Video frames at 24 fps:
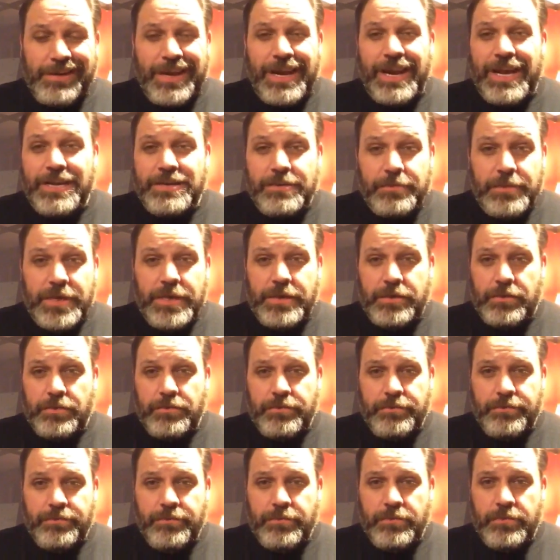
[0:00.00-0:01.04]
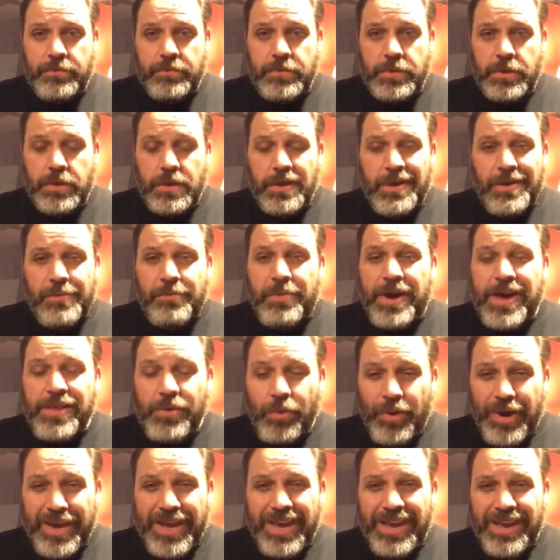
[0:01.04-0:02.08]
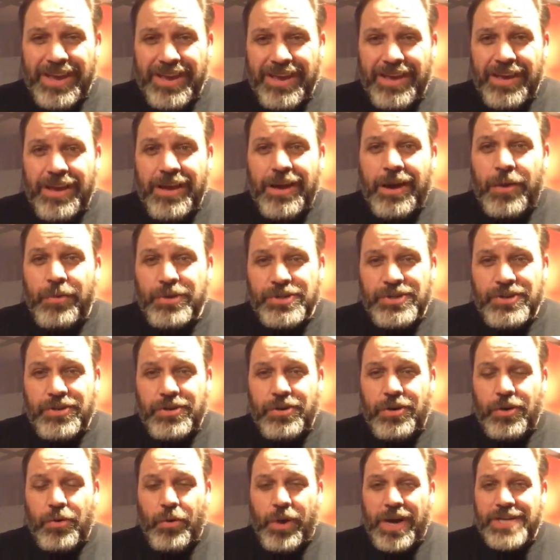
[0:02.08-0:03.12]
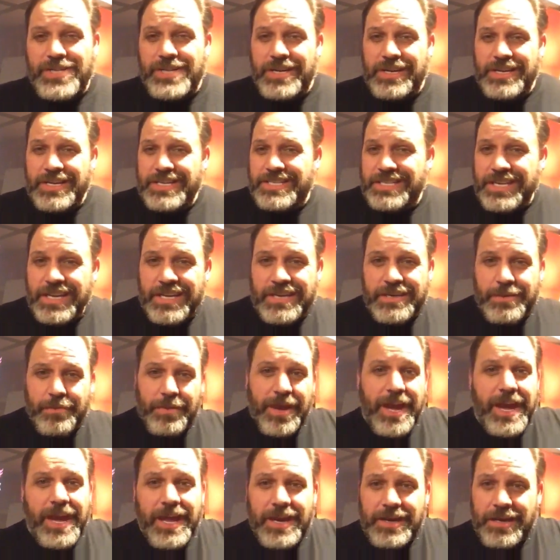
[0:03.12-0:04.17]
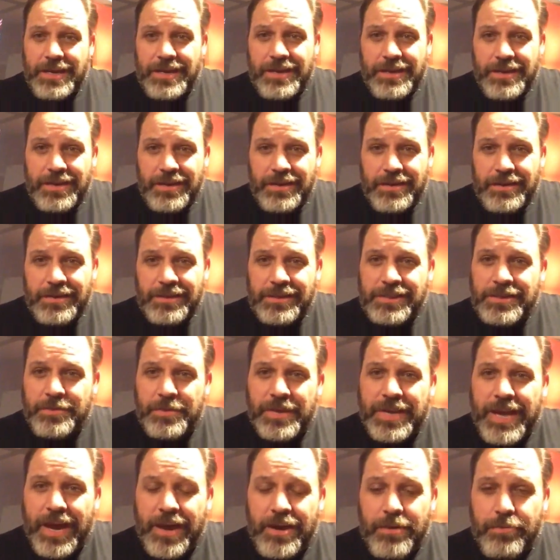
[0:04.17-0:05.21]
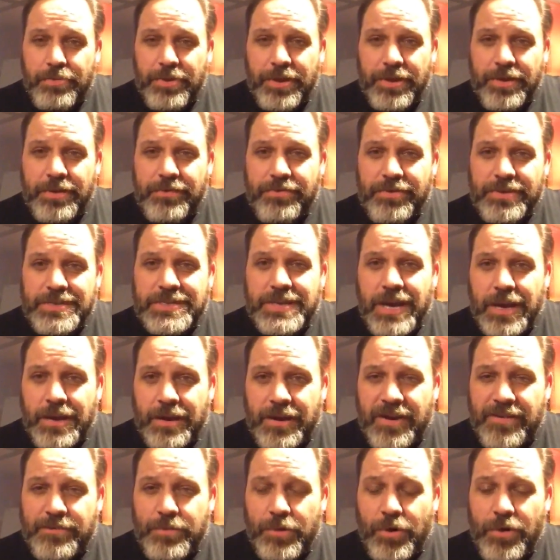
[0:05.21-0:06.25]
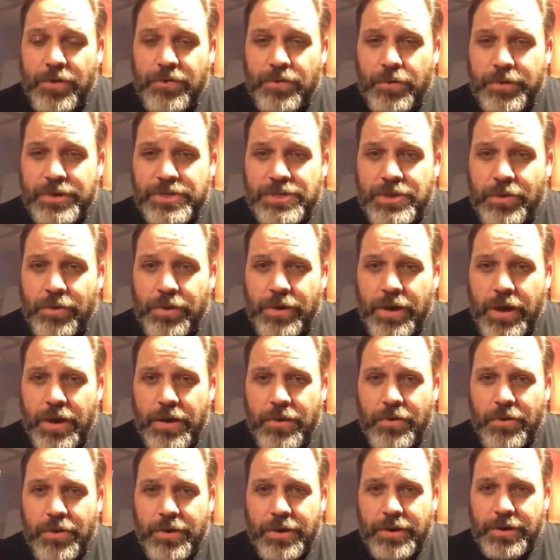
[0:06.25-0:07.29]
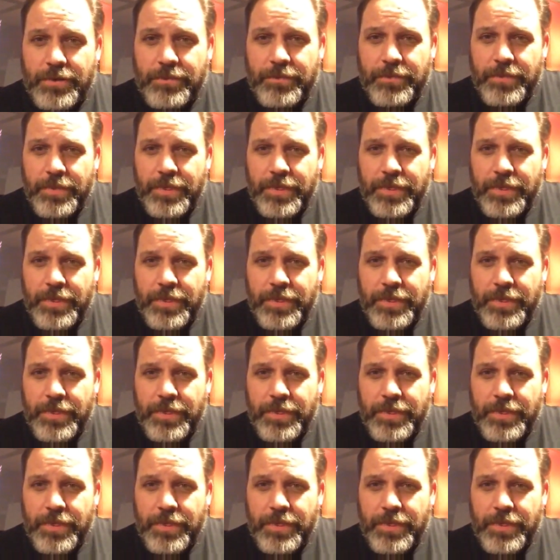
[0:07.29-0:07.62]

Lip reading: I'd like to meet you. By the way, I want you to go to Washington, D.C. and demand some accountability for this kind of government overreach going on in Oregon.